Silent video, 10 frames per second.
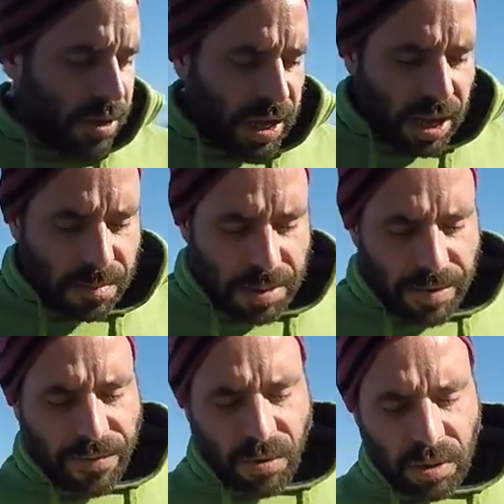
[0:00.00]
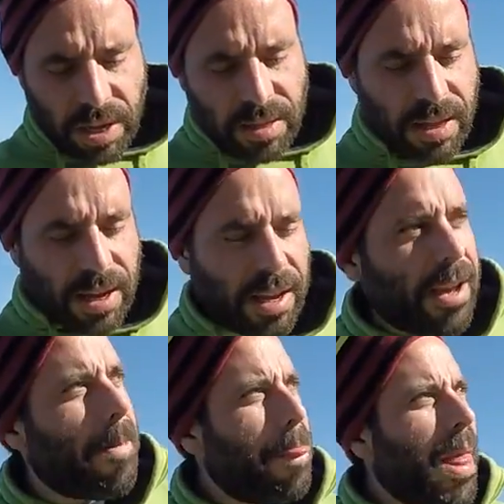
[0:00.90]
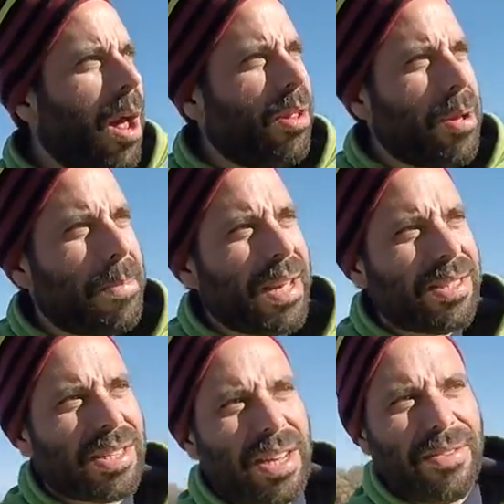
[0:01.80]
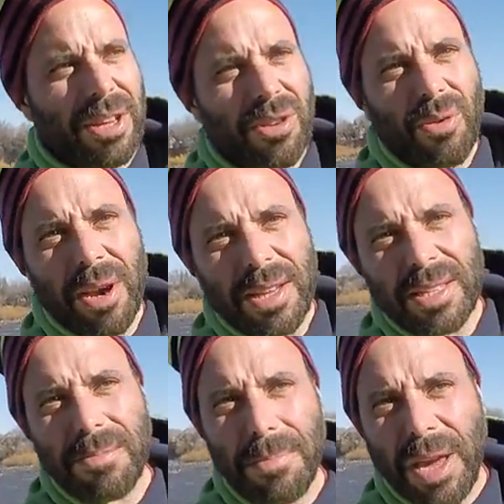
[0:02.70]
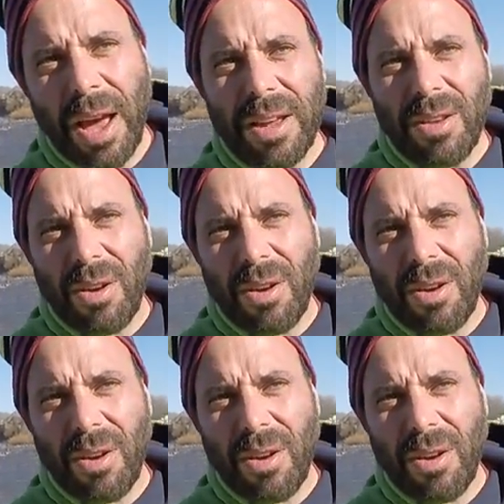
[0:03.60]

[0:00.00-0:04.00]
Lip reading: can be fooled and think all the planes leaving trace behind,